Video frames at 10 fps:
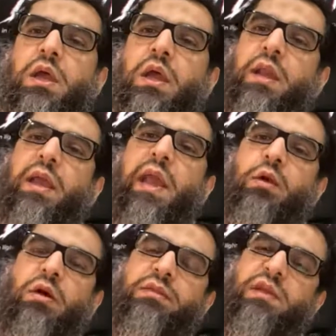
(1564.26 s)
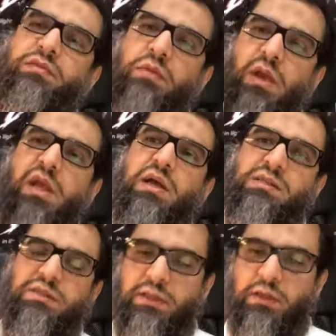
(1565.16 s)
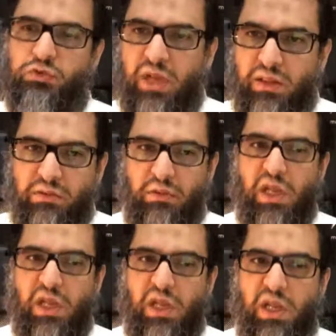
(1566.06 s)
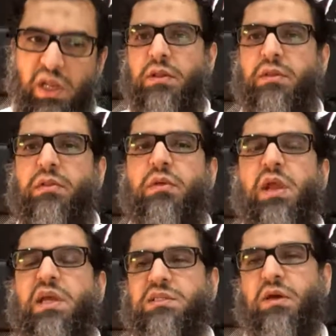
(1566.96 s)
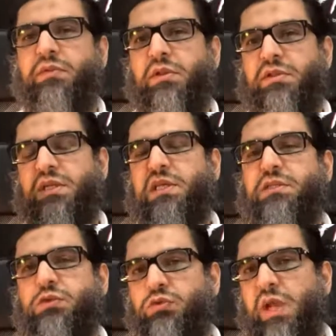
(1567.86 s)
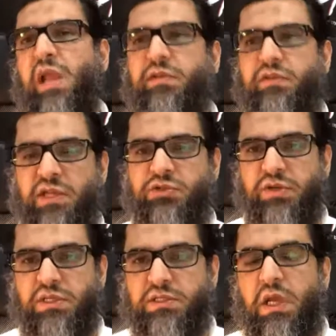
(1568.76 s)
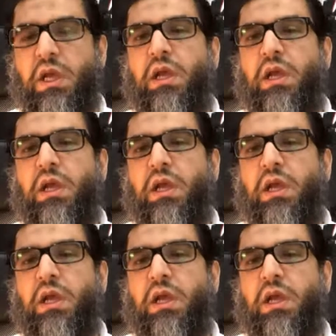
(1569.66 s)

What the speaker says: And again, all these tariqas, like the Junaidi tariqas and the other tariqas after the 6th to the 8th centuries,